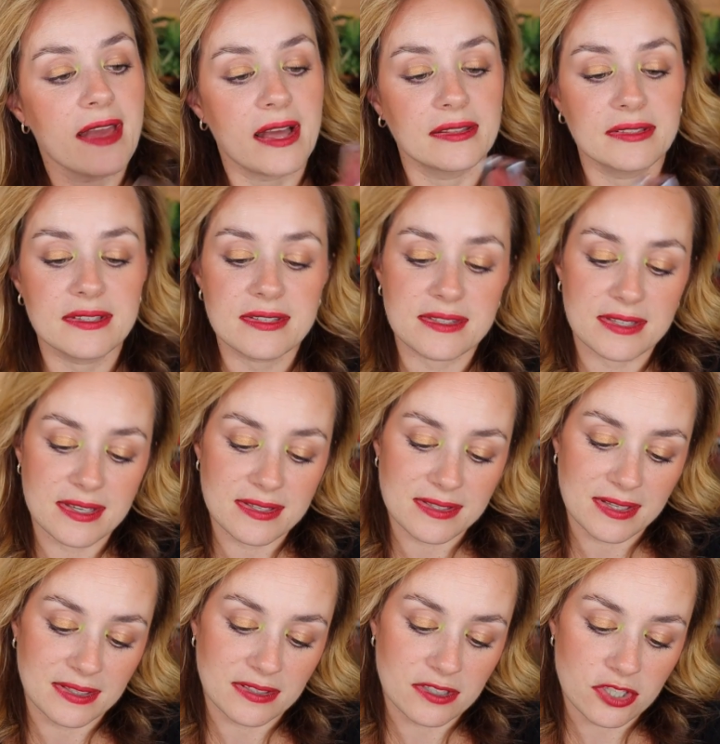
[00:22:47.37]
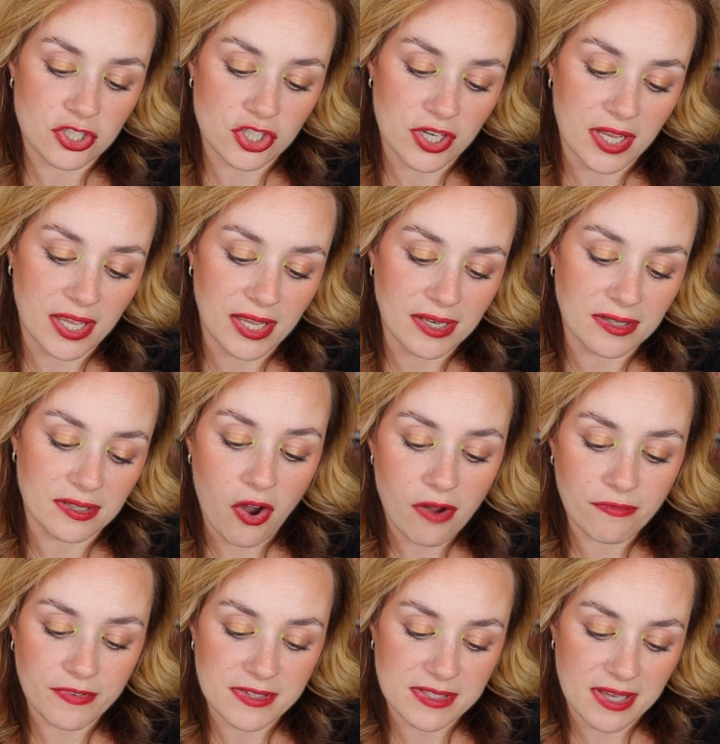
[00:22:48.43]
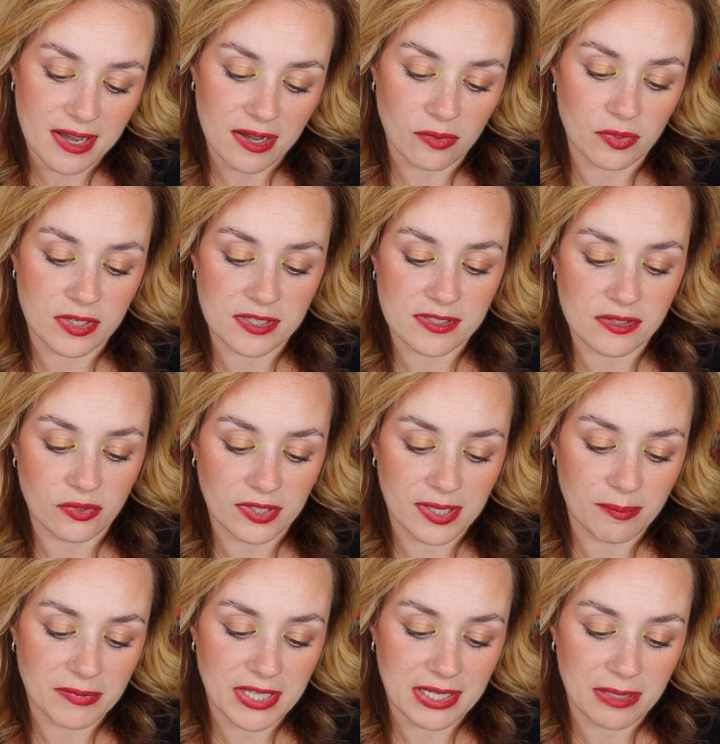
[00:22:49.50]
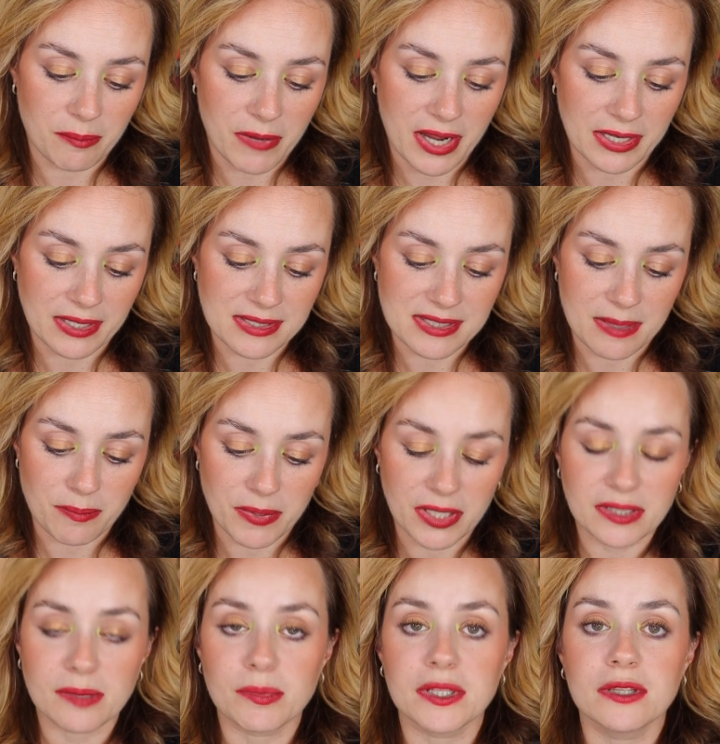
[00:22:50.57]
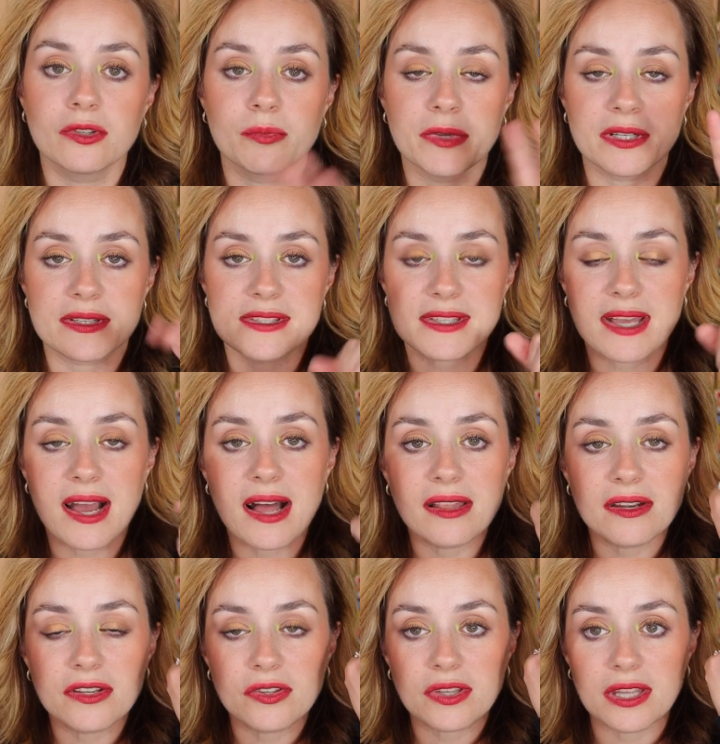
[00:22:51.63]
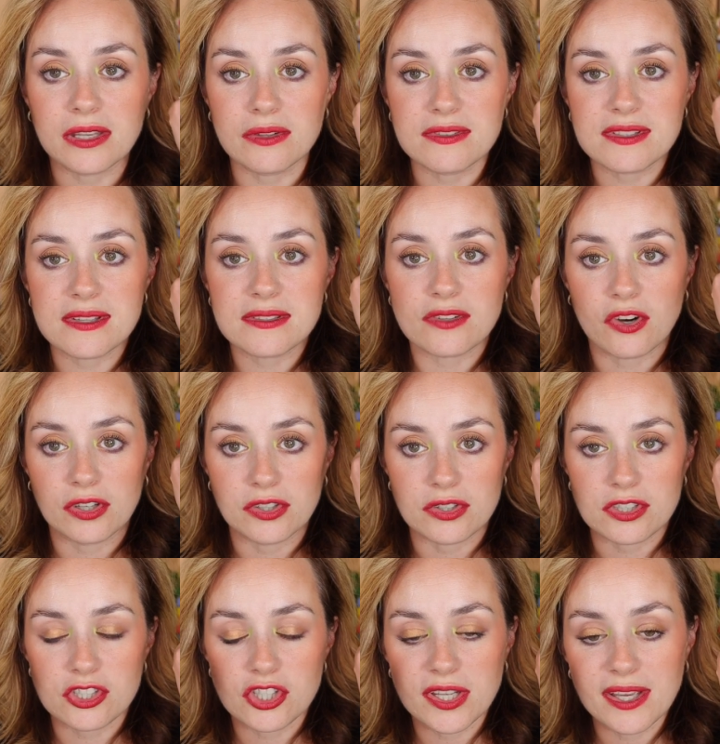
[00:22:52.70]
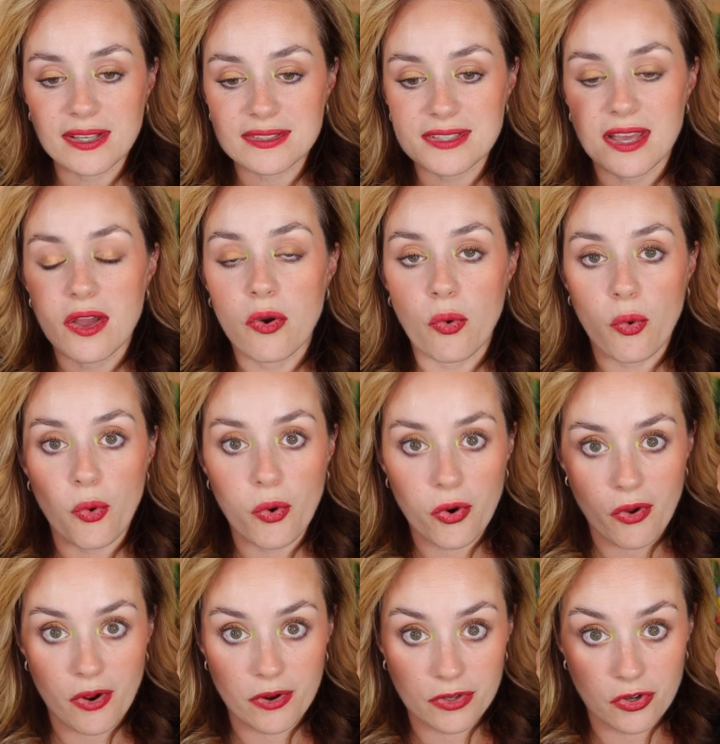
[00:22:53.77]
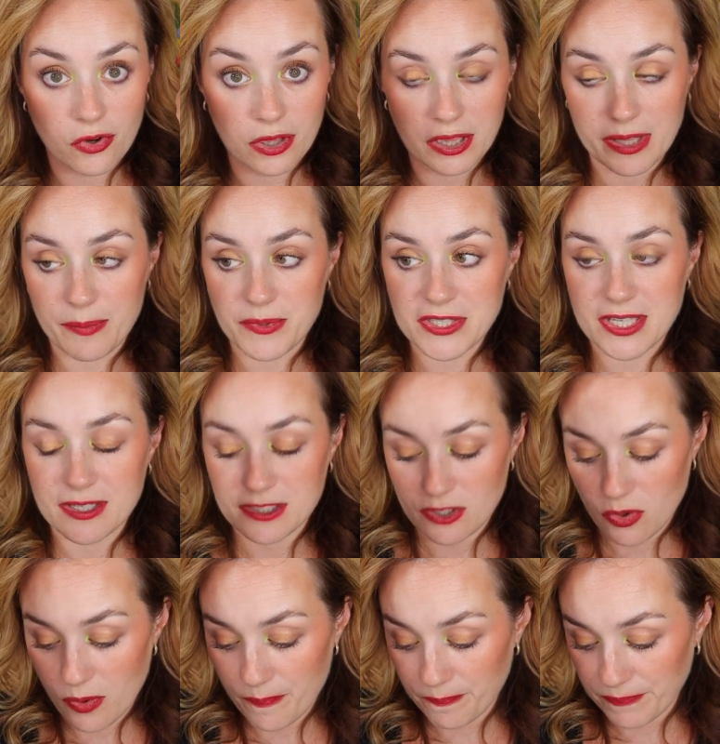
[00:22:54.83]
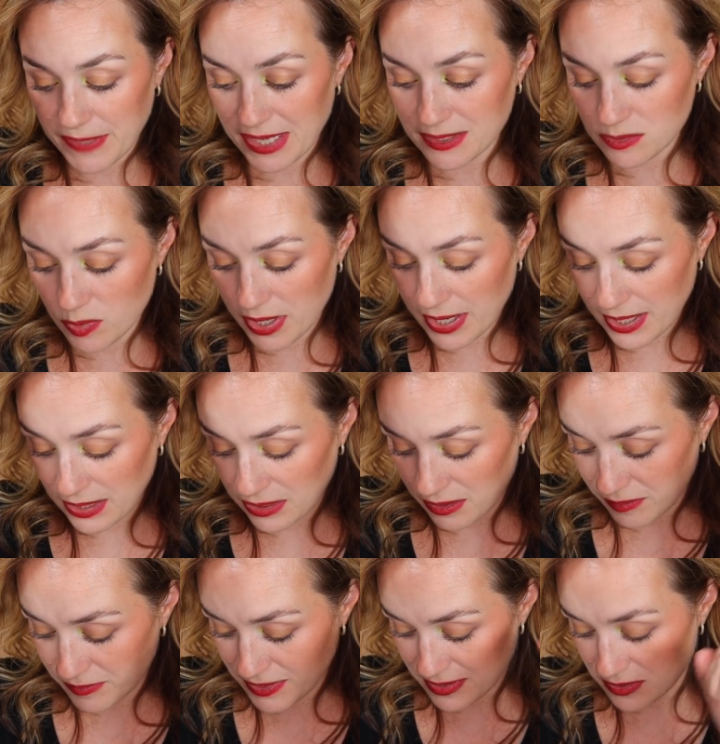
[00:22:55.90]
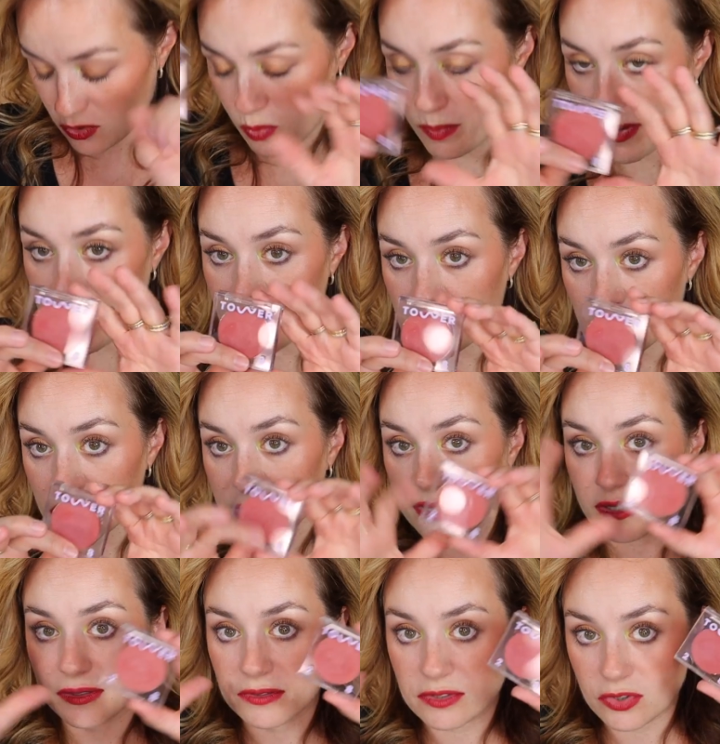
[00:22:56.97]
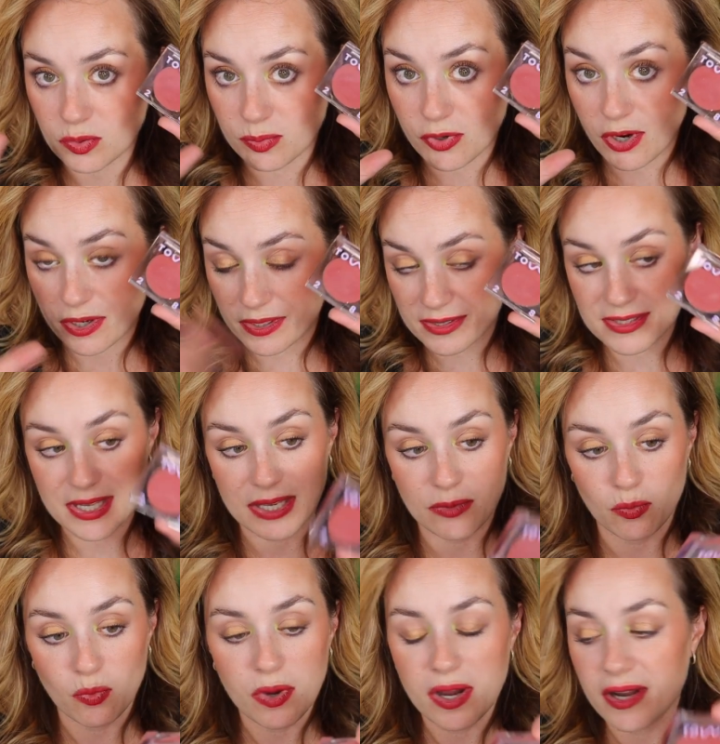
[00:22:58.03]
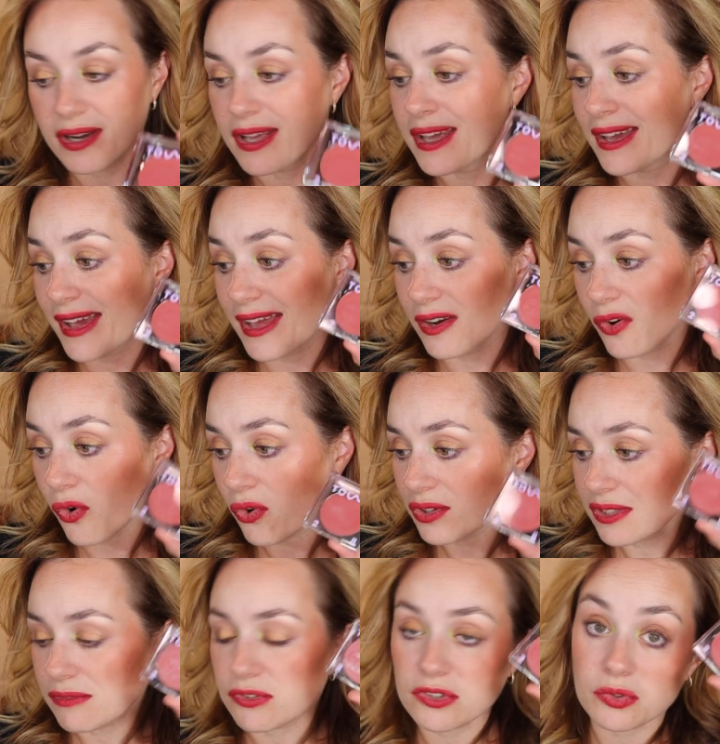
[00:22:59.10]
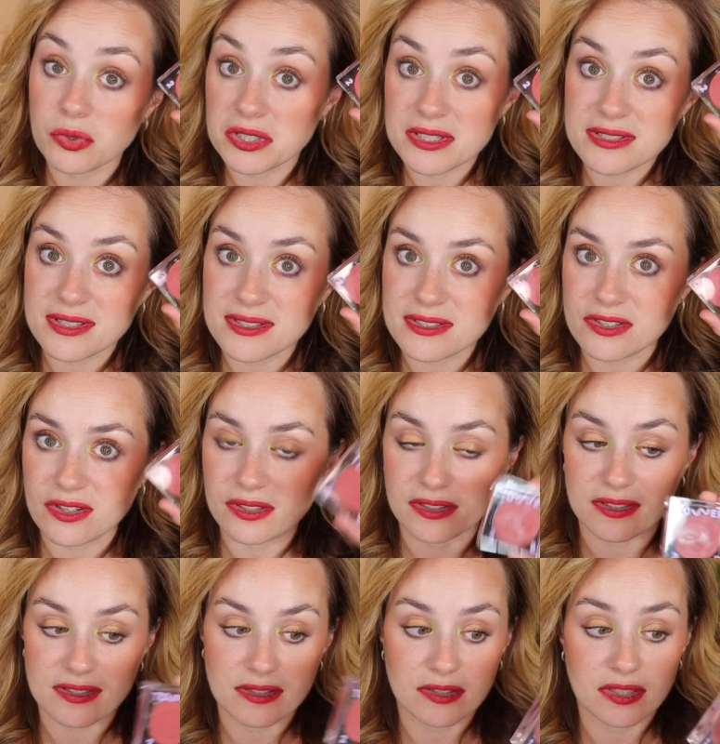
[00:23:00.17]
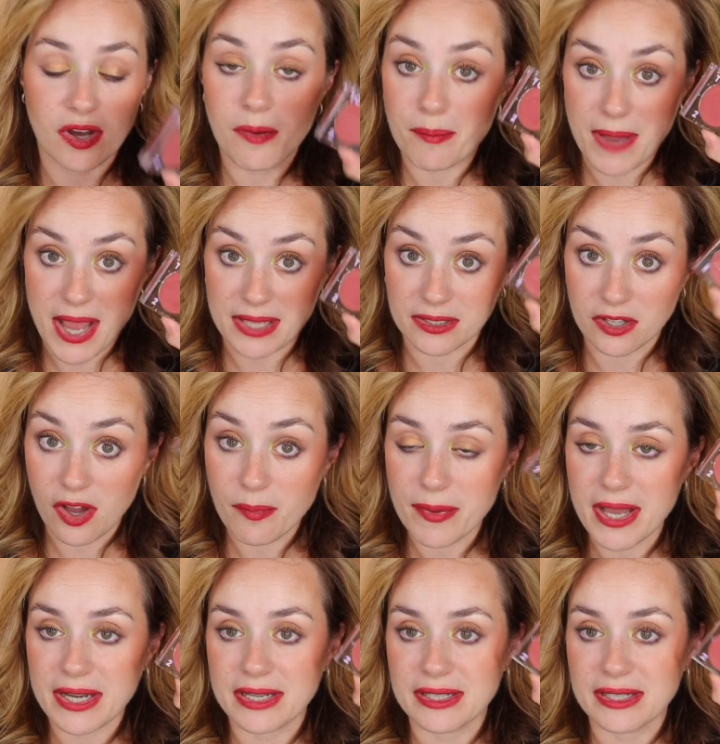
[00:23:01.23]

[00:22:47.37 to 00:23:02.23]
Yeah, this is in the shade Office Hour, so keep that in mind. It's a buildable luminous color. You can use this on your cheeks or on your lips. So that's why I love this so much. They're two products in one, and only for $26. Not bad, not bad.